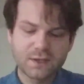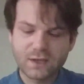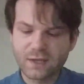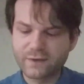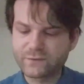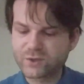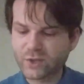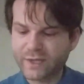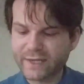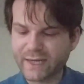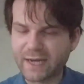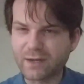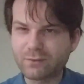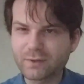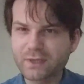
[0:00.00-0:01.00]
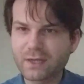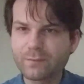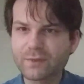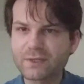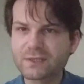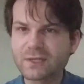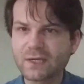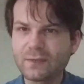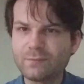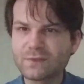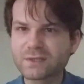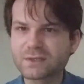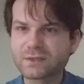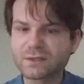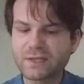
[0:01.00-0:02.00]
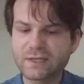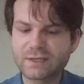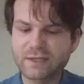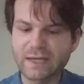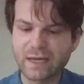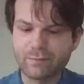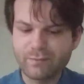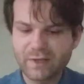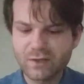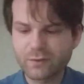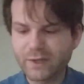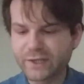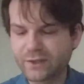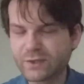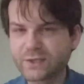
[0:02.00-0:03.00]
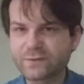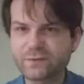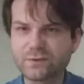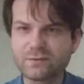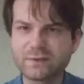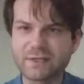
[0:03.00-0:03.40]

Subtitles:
I've tried it out a couple of times. It can be quite useful.